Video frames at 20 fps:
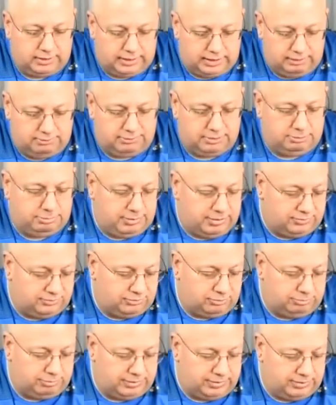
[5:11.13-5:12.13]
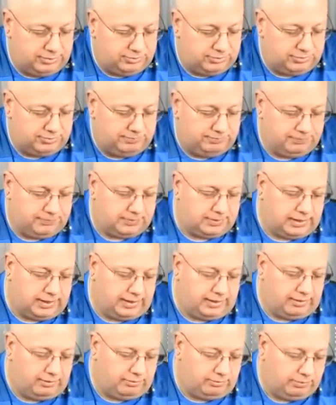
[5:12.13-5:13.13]
given the pixel pitch.
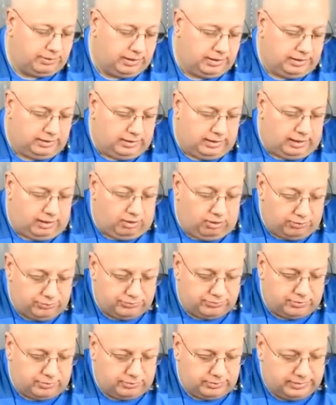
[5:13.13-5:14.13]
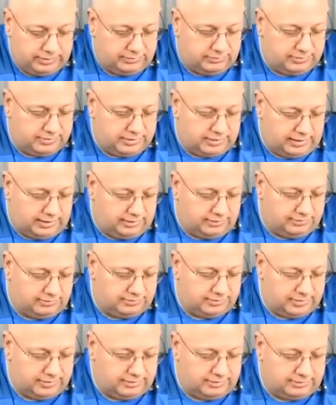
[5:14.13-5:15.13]
Now, also, it is the
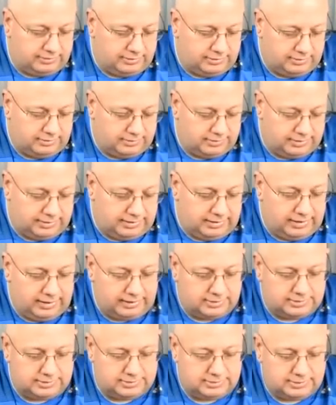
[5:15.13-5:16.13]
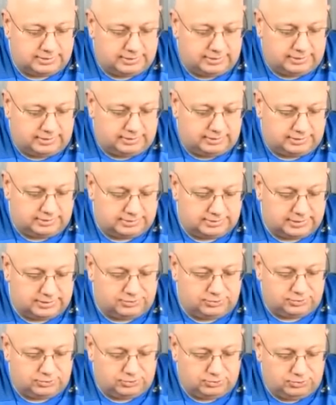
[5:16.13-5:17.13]
case that uh, the DX uh,
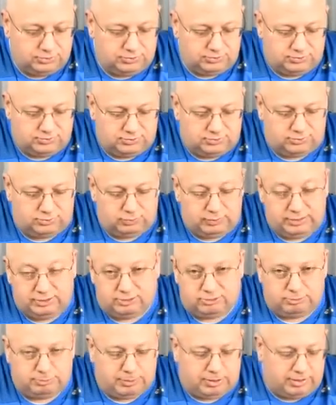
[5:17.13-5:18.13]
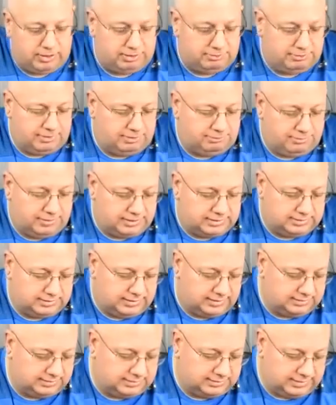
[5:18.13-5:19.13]
sensor uses the sweetest spot of FX
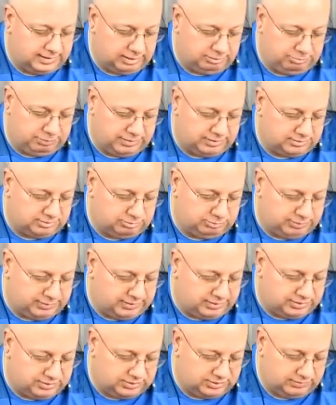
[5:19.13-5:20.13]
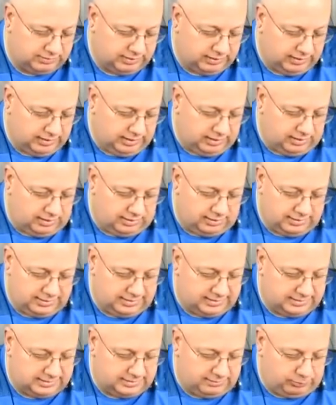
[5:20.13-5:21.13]
lenses. Like a pixel pitch on the
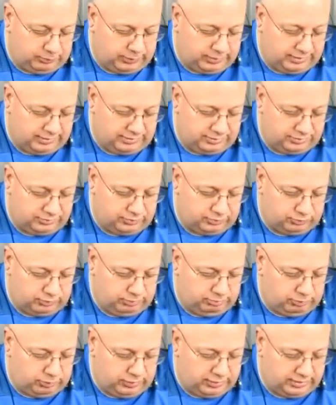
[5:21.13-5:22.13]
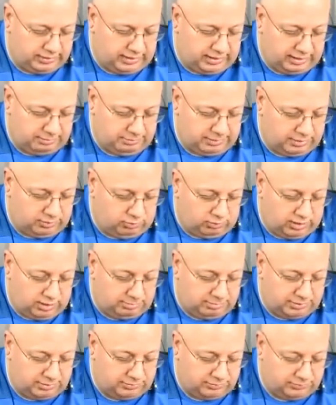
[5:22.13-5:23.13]
D7100 is 3.9
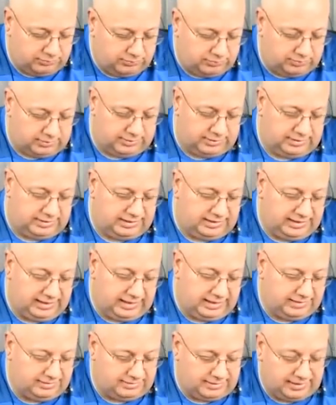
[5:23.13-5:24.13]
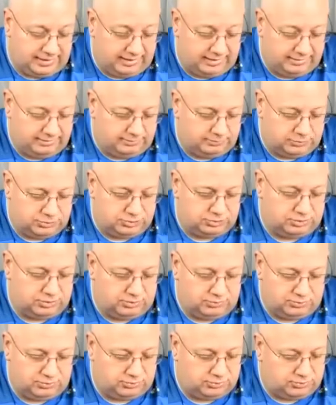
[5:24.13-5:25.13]
micrometers. On the D810, which you
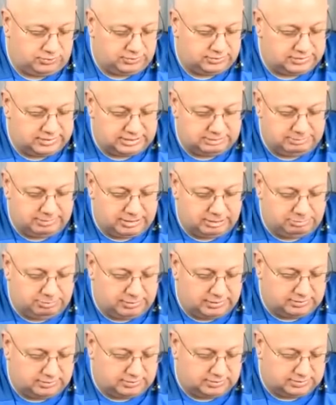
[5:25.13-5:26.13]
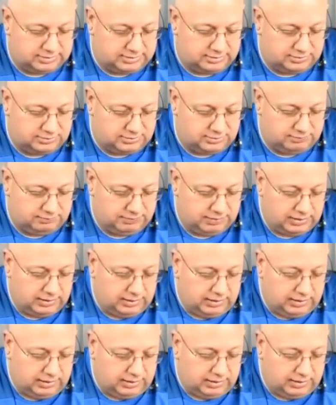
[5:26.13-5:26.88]
know is a 36 megapixel sensor,